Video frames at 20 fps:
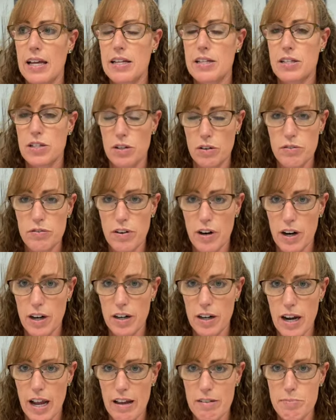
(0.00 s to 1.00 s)
so
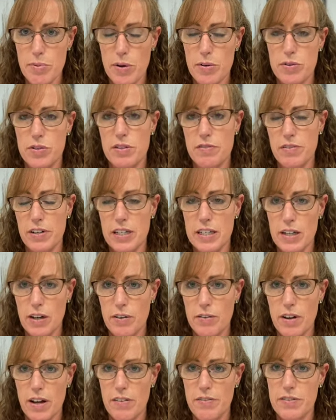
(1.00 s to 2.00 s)
far, have posted a
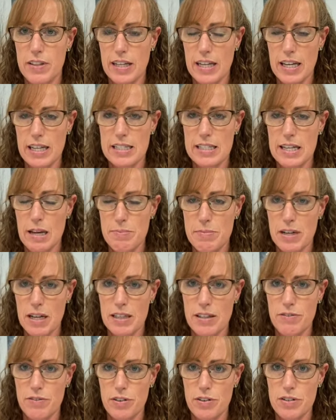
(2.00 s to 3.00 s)
video of the kids coming on
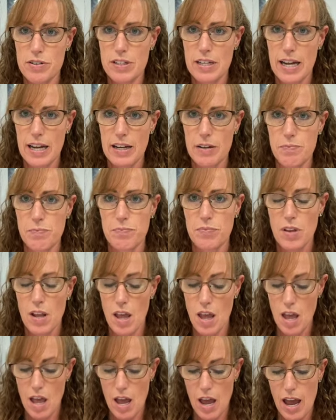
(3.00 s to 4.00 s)
the first day.
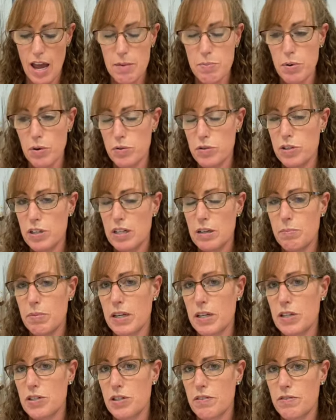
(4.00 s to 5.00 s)
I posted a
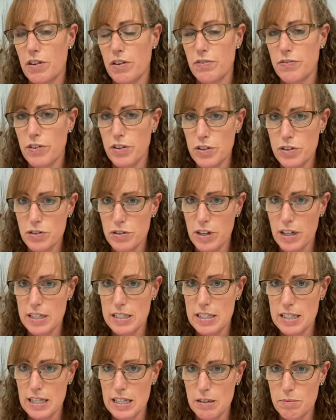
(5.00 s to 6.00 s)
picture of our first grade
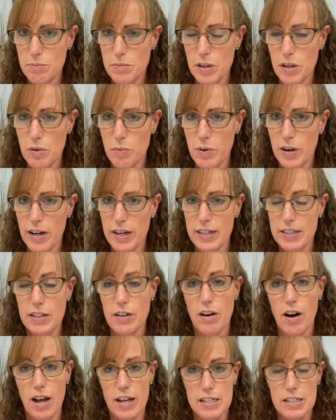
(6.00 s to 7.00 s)
team wearing
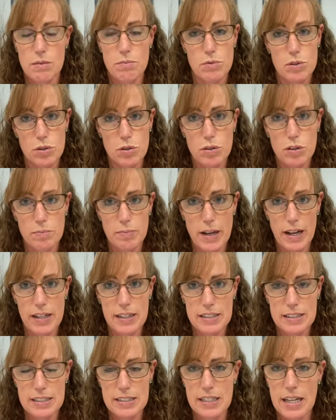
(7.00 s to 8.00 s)
their awesome tool
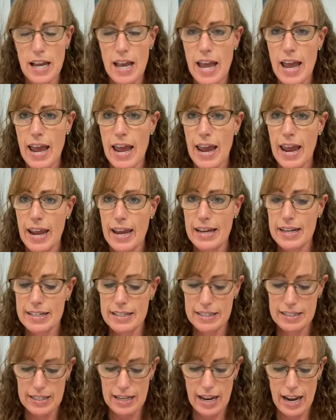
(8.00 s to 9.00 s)
belts.
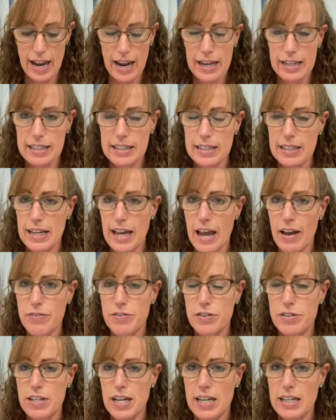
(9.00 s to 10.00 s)
And
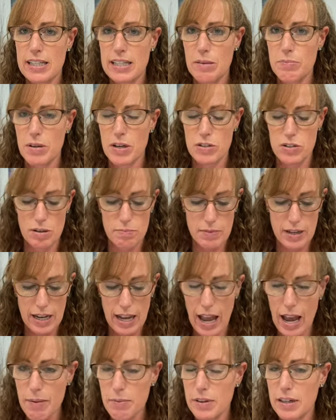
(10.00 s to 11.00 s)
after taking that picture, I'm like,
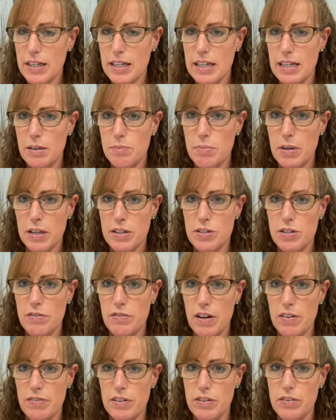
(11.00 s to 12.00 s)
I'm gonna get a picture of
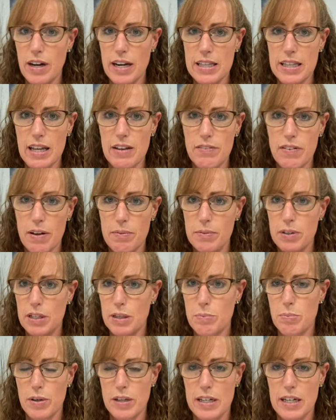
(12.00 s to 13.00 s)
every grade level. I'm gonna
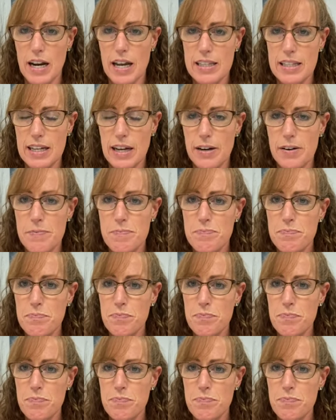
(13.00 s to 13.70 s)
put it on there.